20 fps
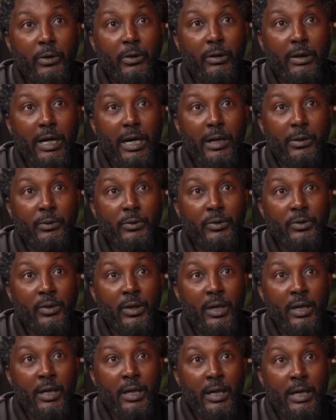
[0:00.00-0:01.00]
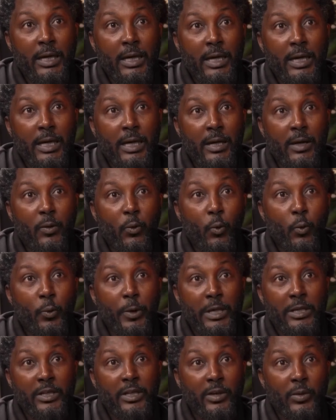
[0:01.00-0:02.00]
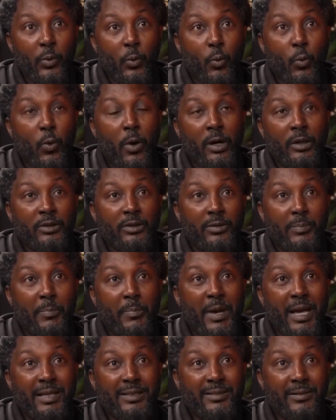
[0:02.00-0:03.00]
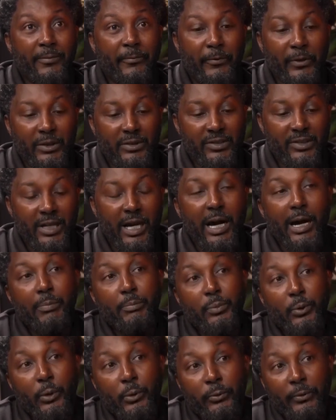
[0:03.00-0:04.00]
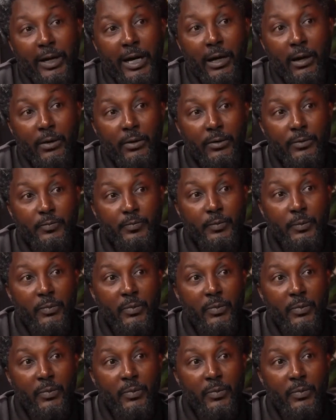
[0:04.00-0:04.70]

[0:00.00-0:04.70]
figure out which ones best fits our profile,